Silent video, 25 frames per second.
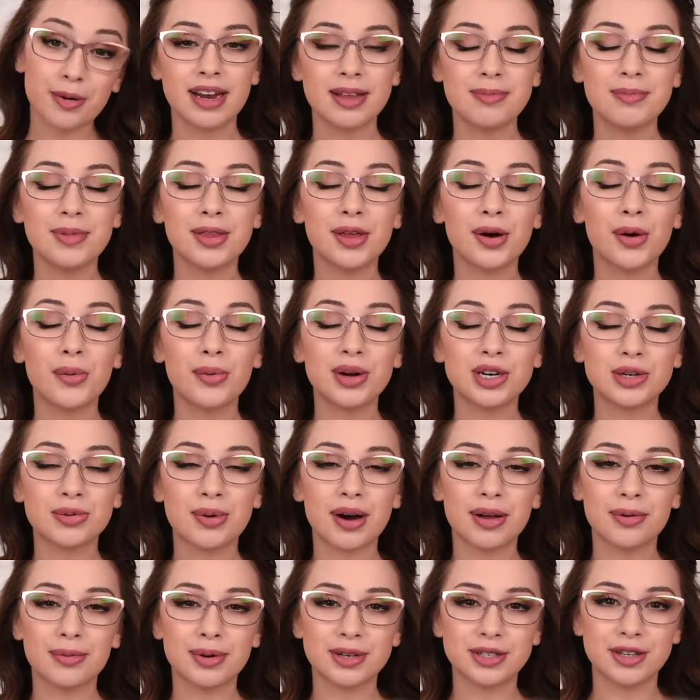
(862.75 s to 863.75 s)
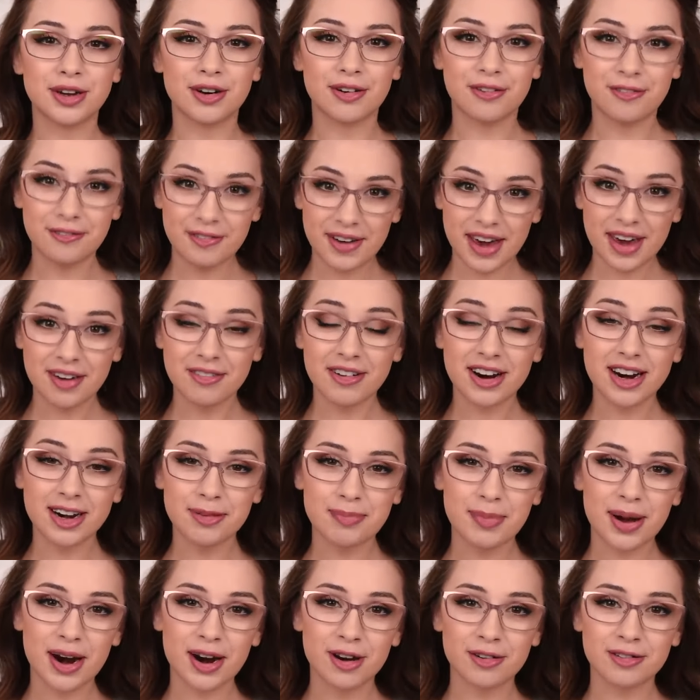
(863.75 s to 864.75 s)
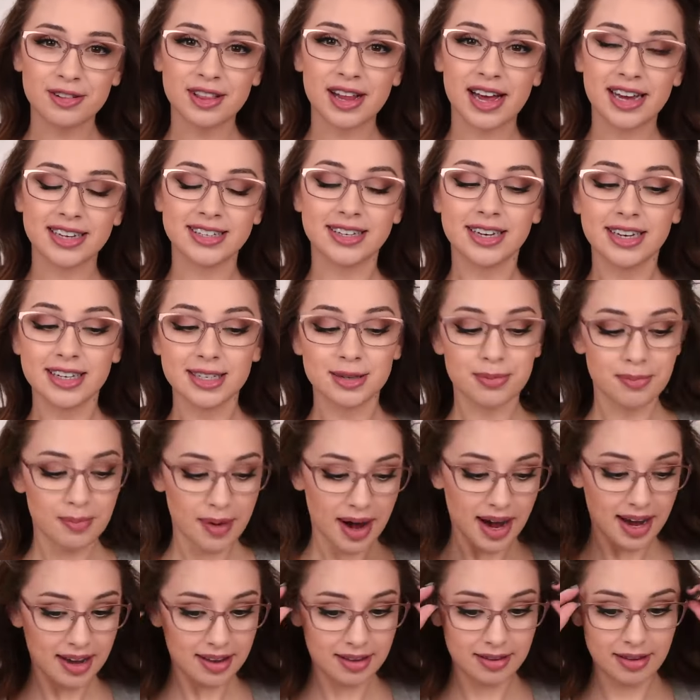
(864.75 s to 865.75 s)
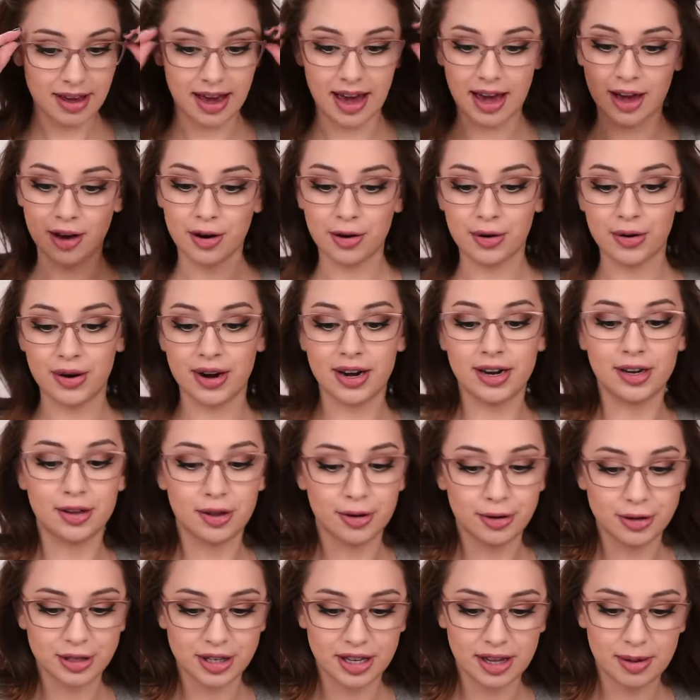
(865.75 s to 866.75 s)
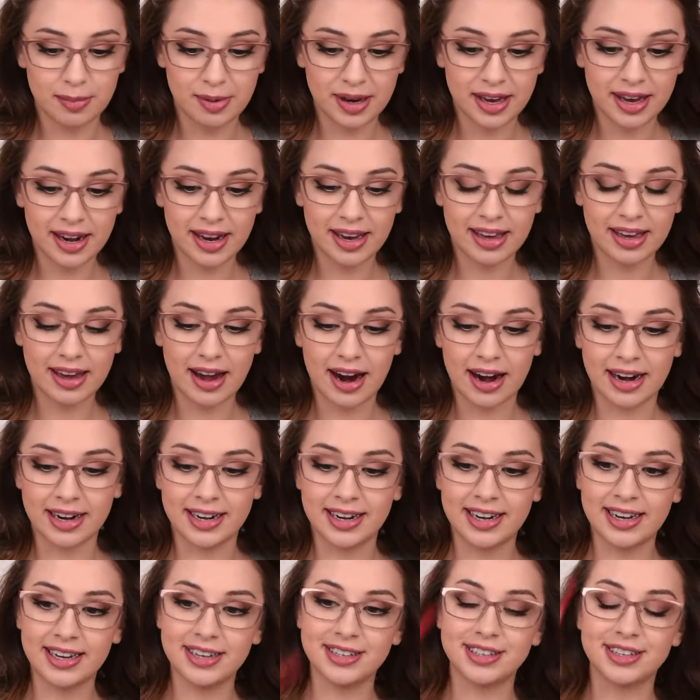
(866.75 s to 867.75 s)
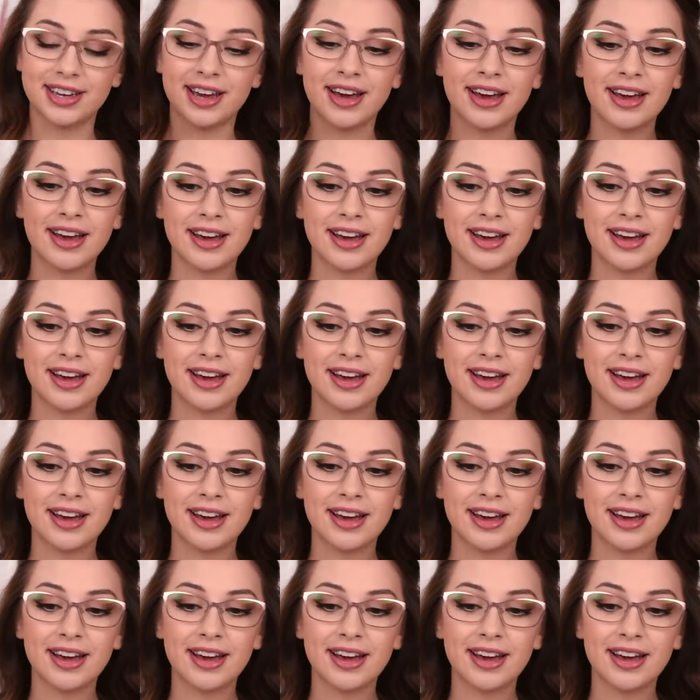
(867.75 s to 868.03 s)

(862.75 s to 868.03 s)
Let me know which one was your favorite pair of glasses. Mine, I already told you at the beginning, are these.